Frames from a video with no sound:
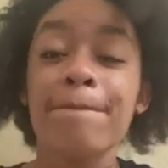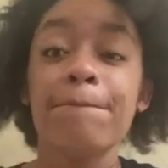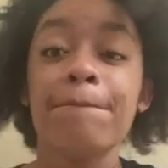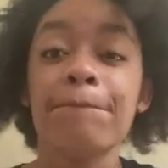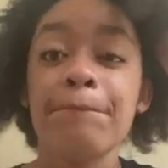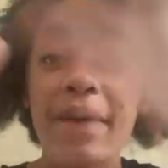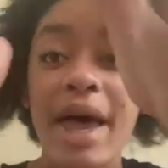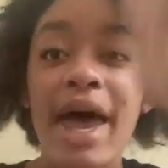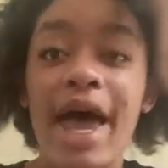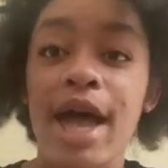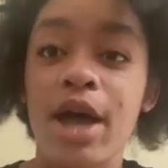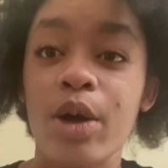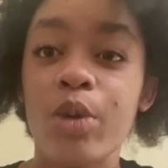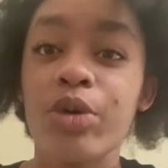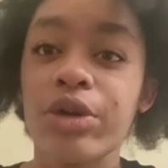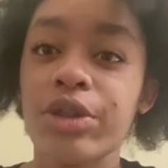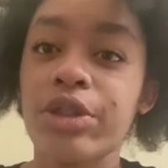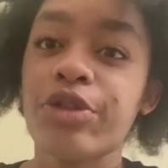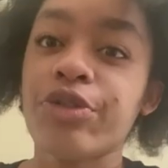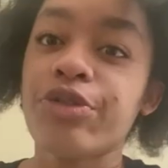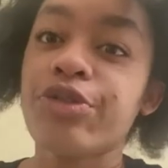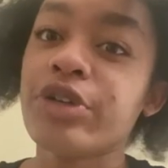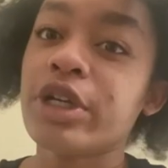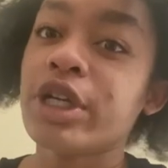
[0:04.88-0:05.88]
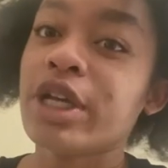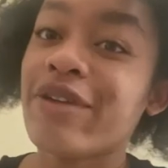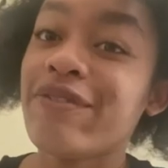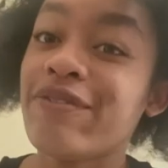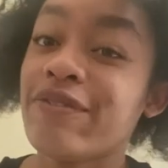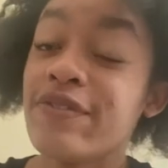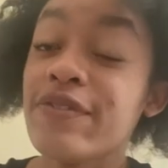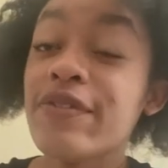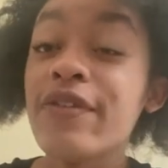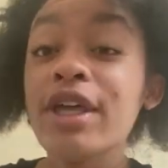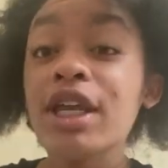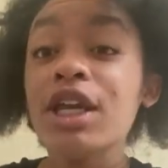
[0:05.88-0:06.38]
back with a freaking
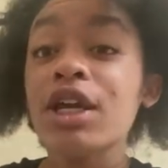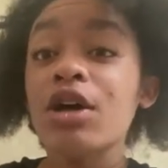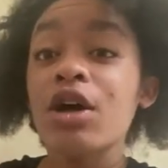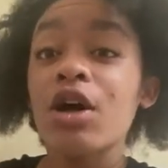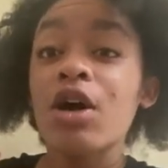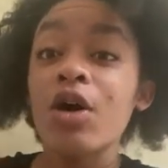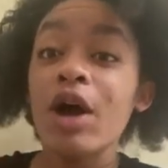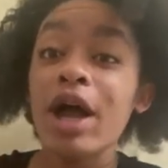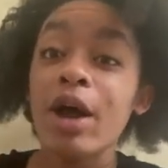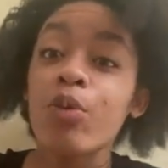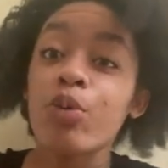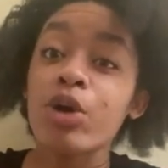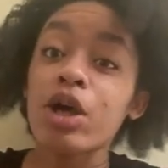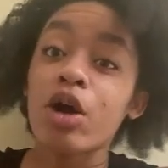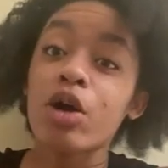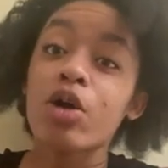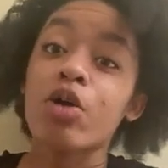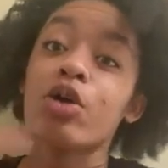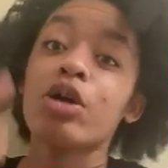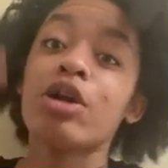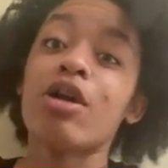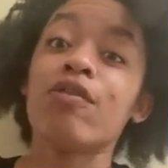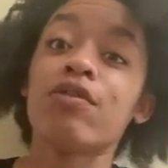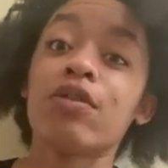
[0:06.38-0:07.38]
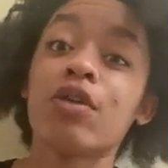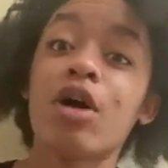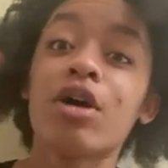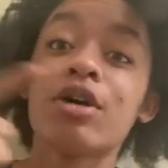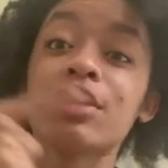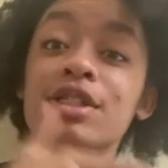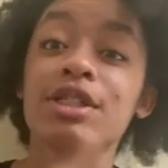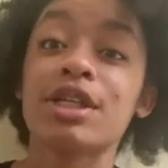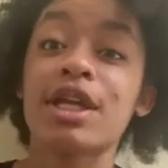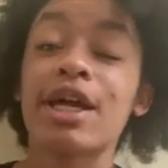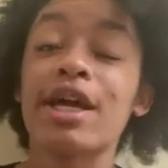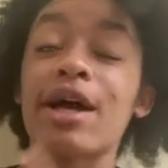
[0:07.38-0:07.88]
video and we are going to vlog
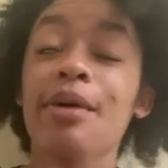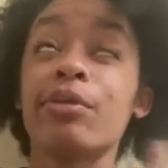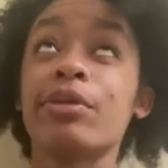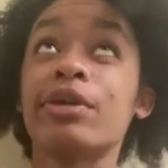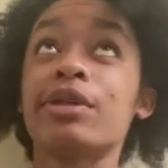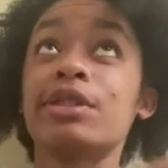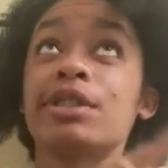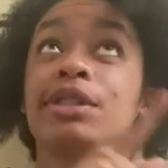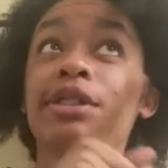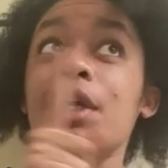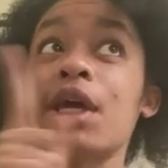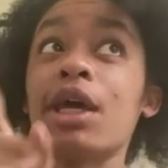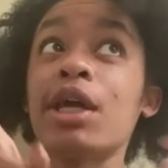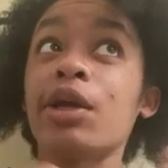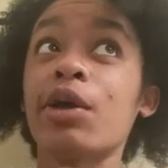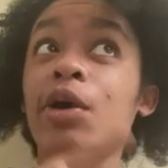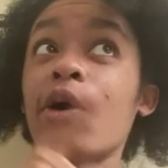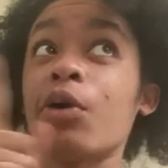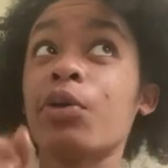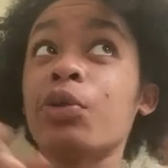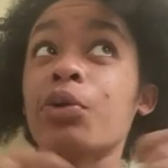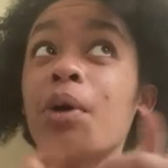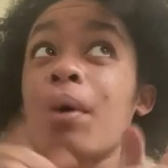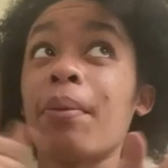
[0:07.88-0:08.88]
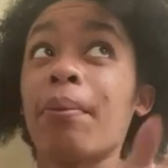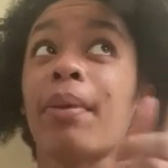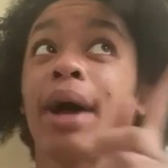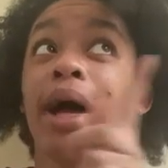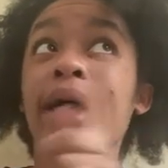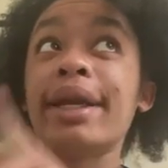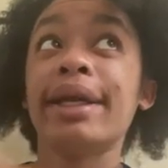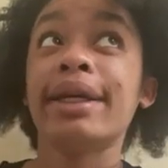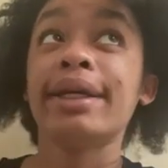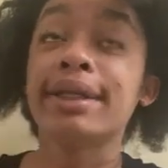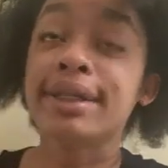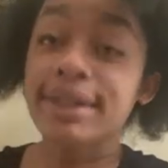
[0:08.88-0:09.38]
today. I'm going to take y'all throughout my
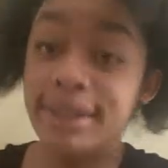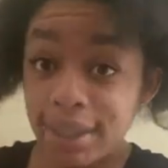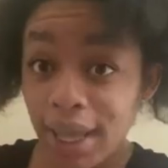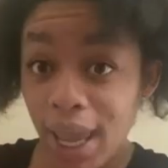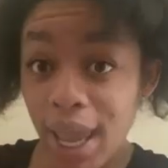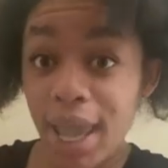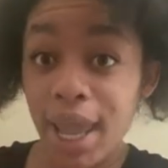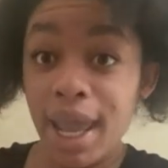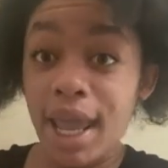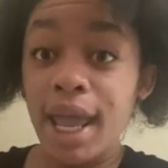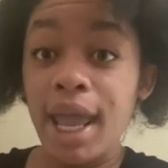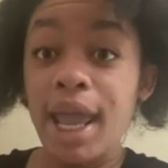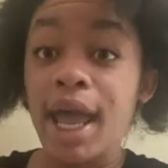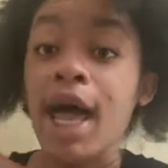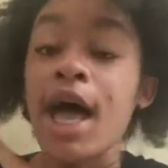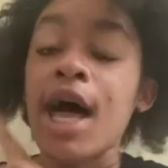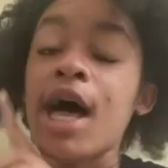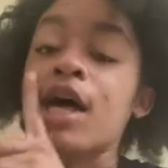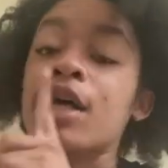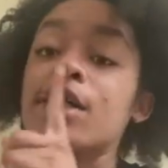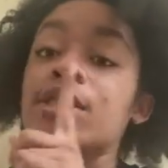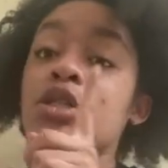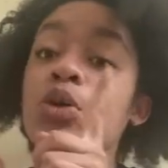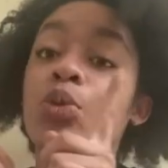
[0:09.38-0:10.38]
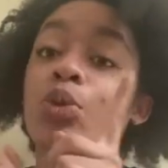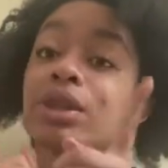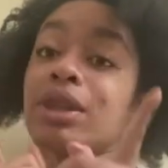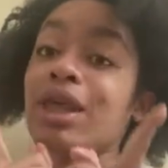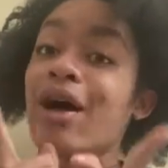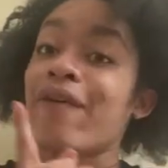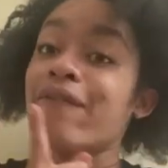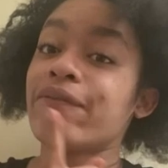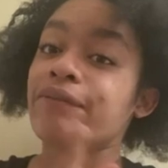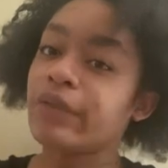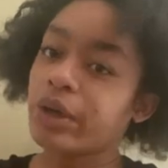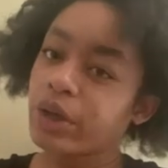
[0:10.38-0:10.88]
day. So
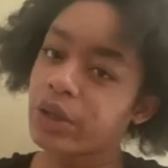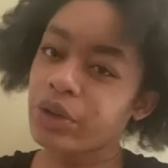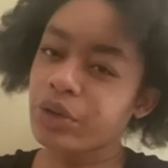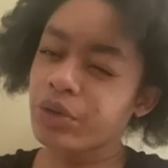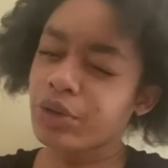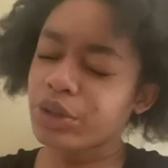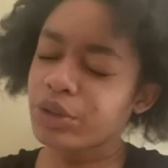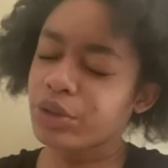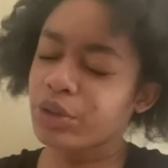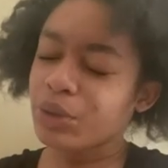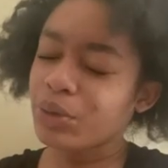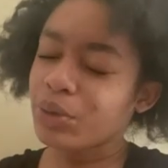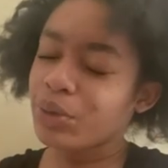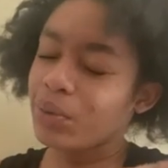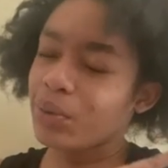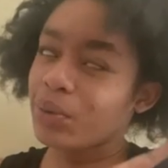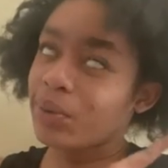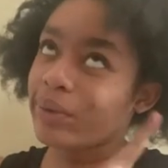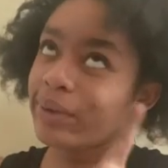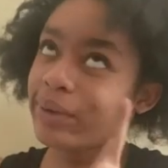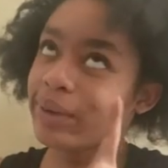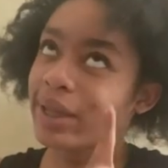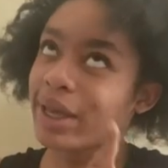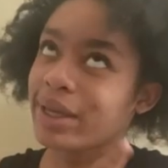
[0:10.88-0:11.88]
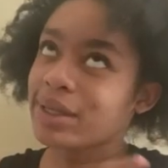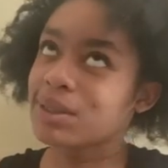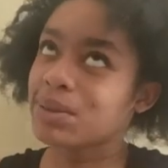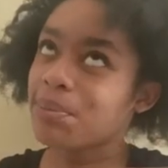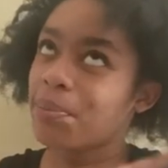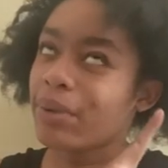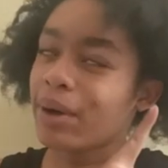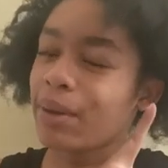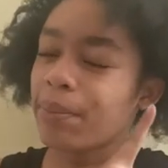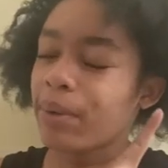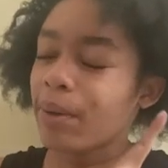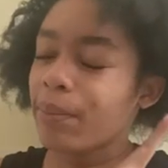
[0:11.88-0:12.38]
without further ado, let's
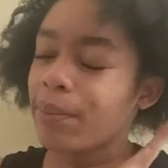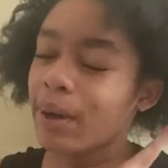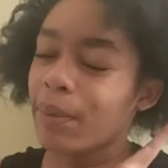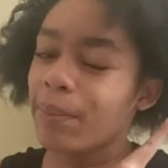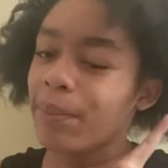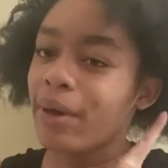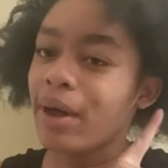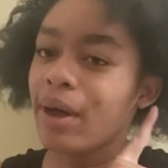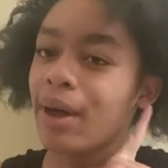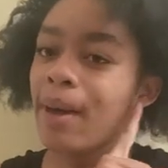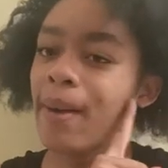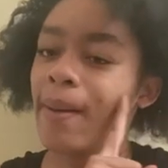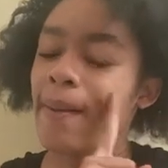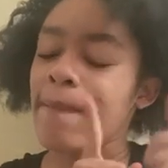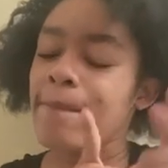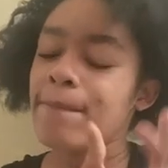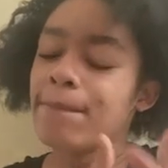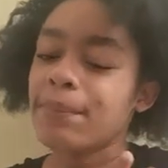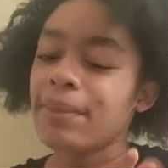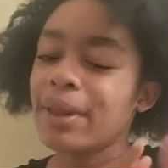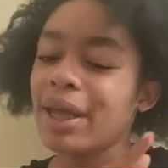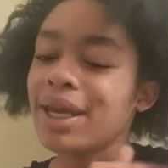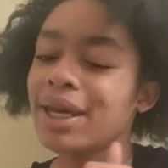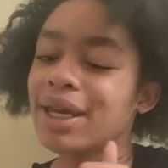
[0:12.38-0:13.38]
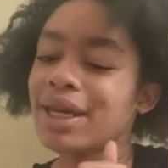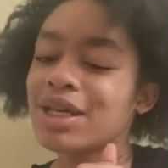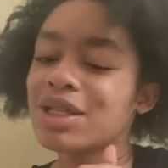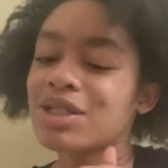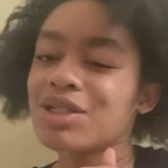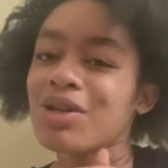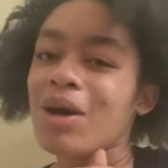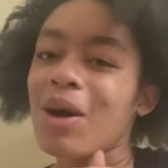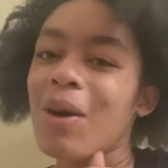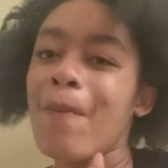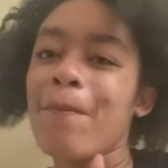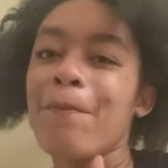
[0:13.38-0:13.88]
pa pa pa pa play the
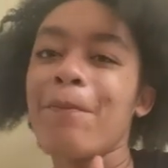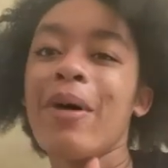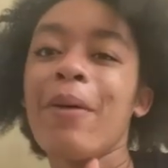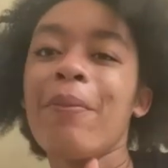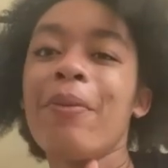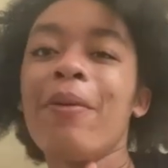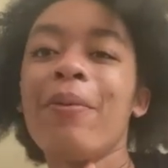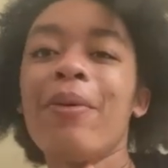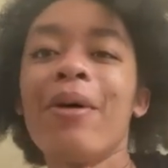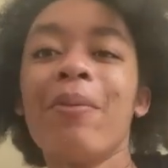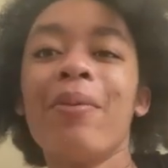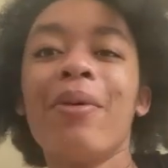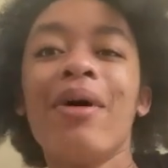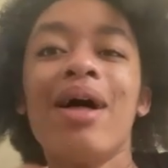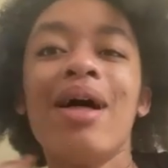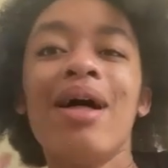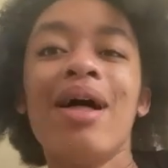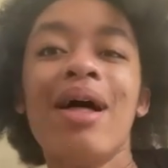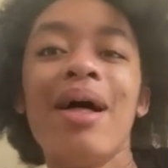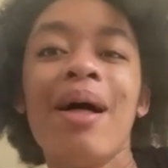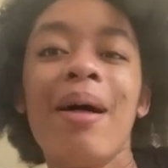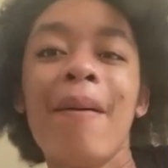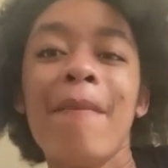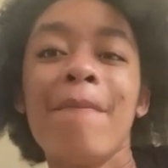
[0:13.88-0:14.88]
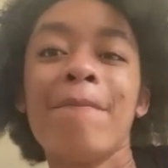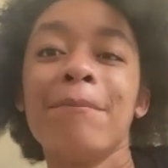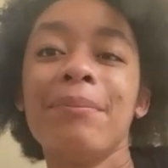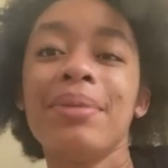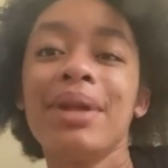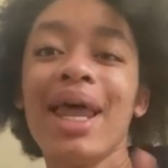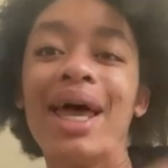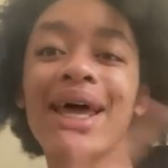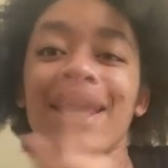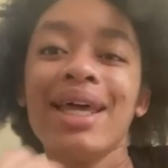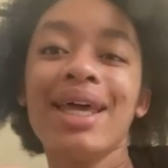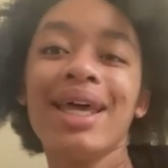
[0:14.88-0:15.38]
intro. Pa pa pa pa
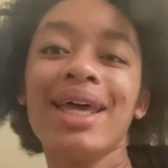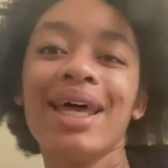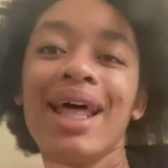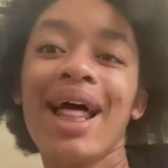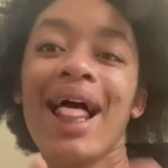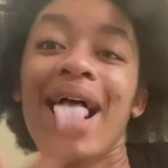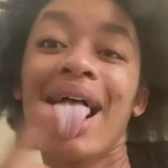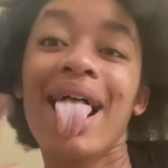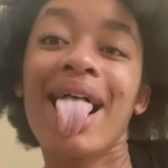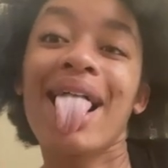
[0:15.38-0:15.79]
play it.